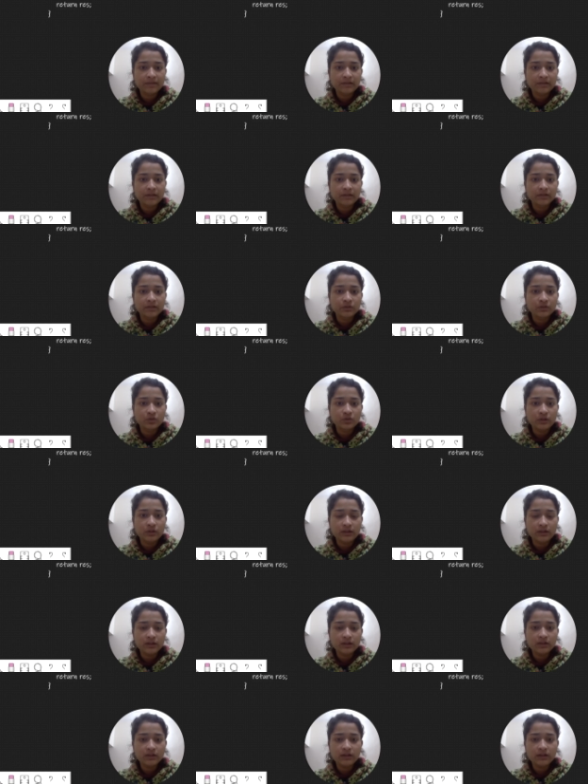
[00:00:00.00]
So
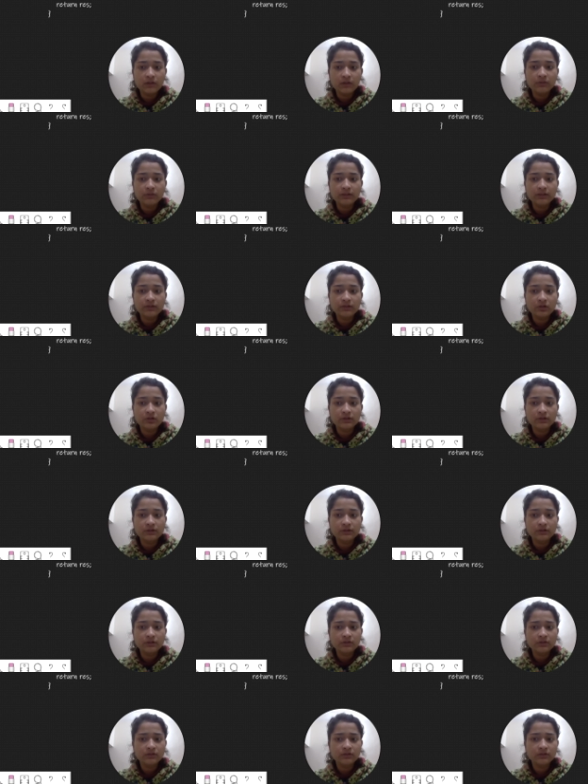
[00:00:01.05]
here count is not
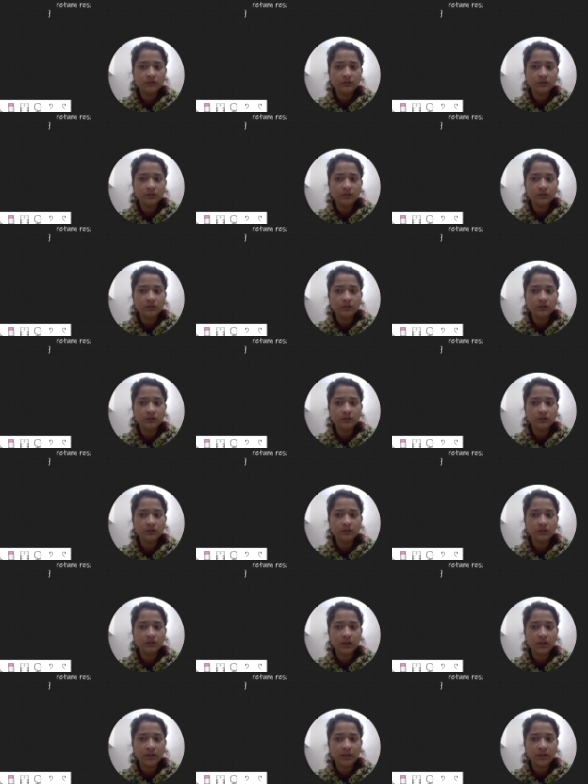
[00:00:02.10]
0,
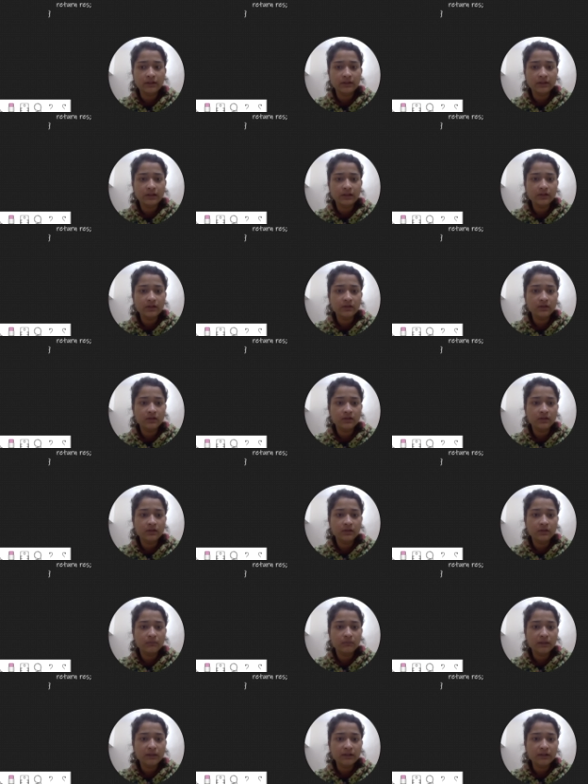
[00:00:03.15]
and then
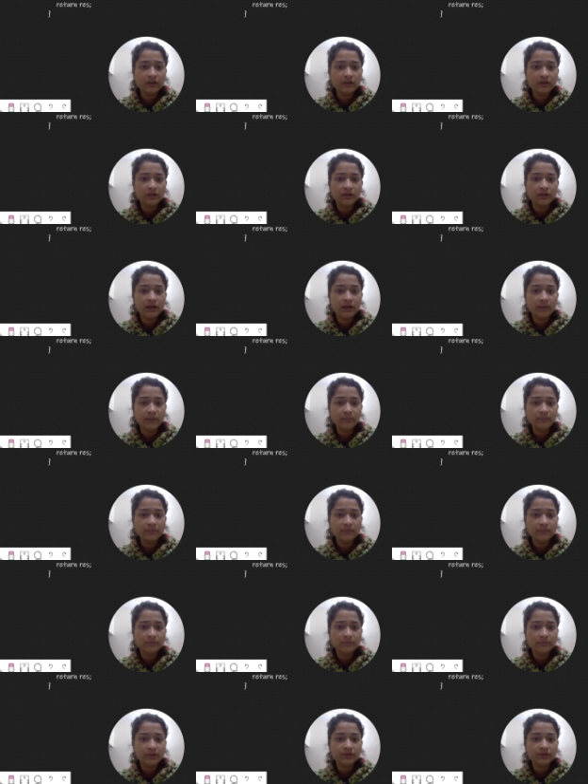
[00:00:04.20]
but num
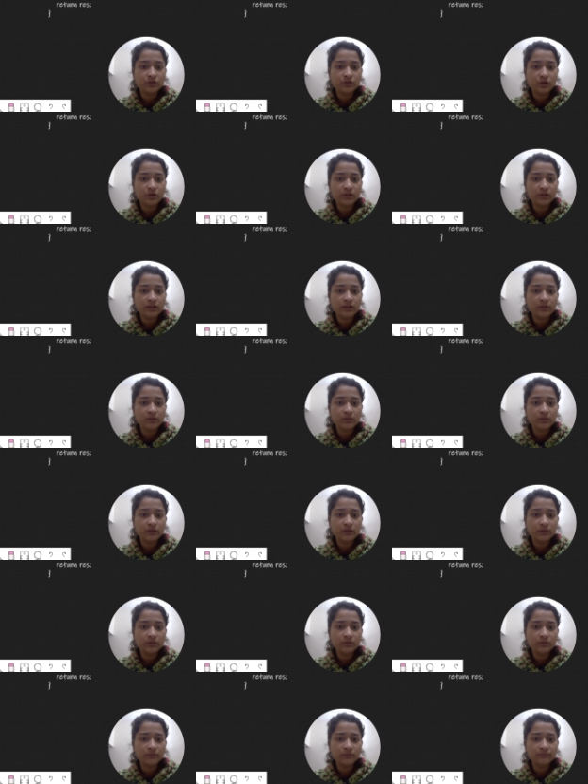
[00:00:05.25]
is not equal
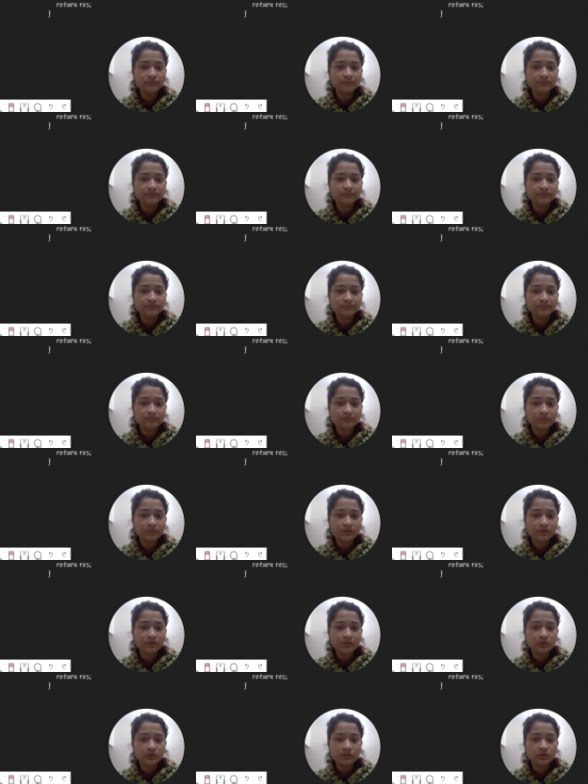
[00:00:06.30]
to
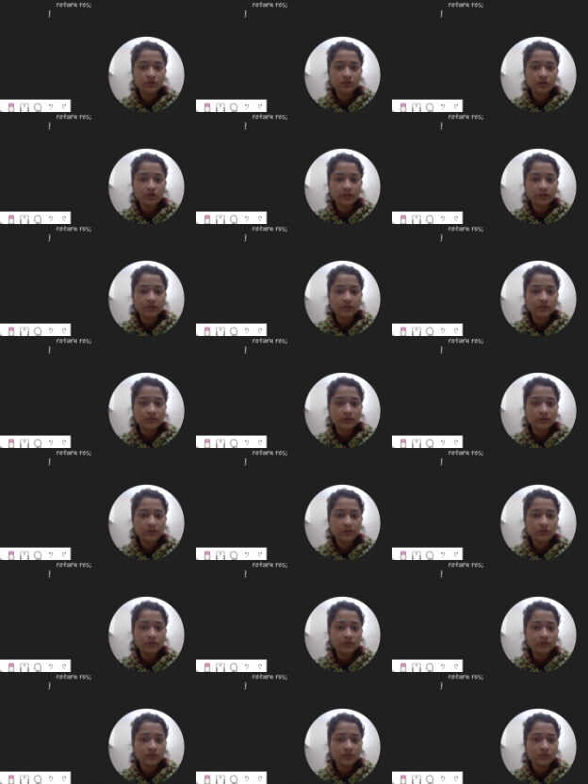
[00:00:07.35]
2 is not equal to
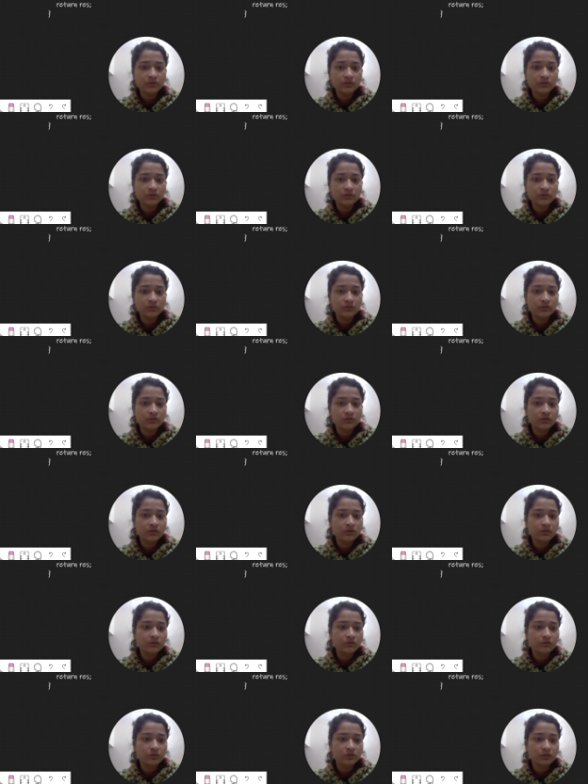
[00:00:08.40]

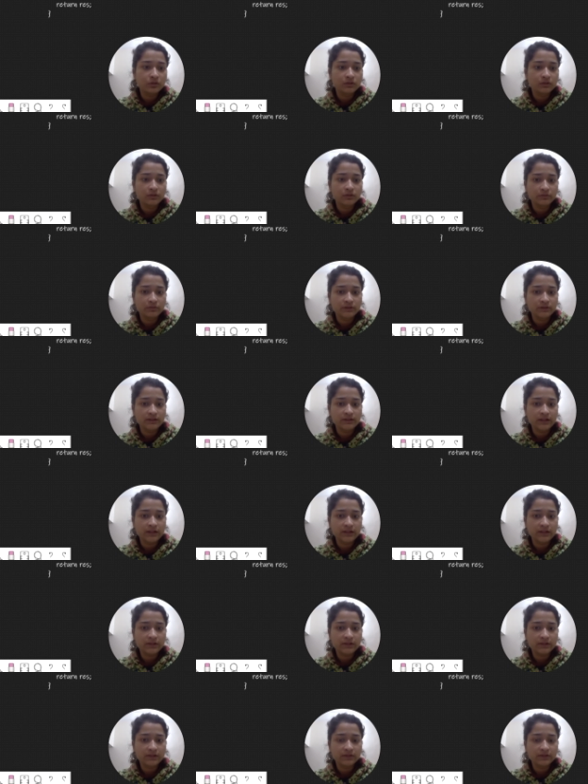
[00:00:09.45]
4, which is
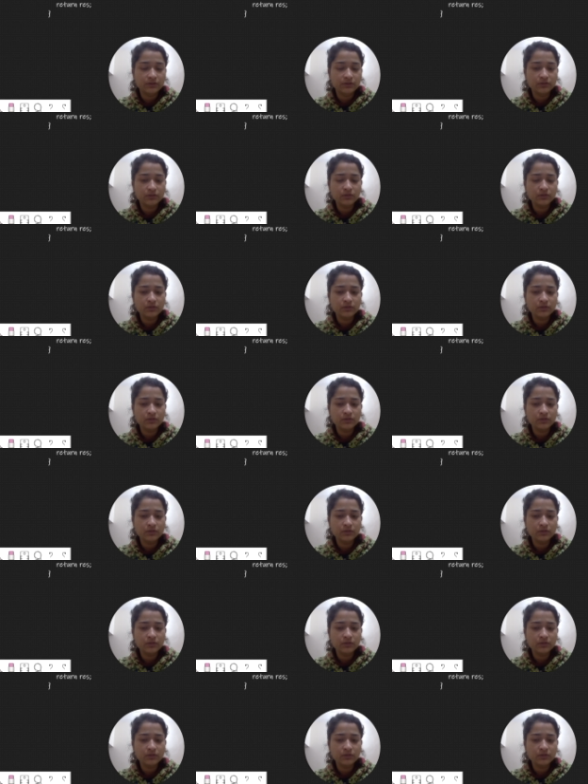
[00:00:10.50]
res. So